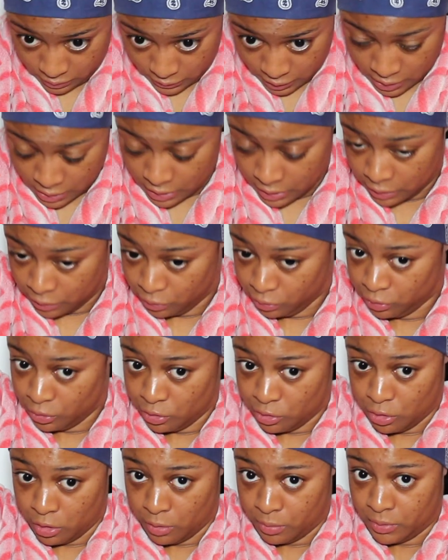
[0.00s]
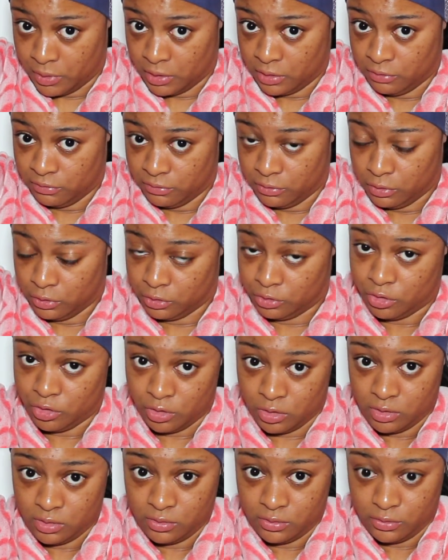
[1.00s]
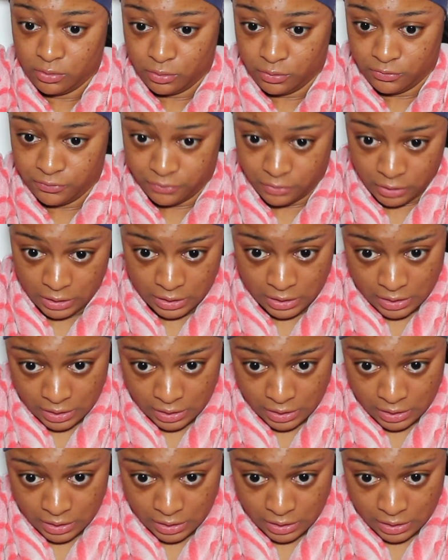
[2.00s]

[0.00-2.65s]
And I know the top kind of looks funny,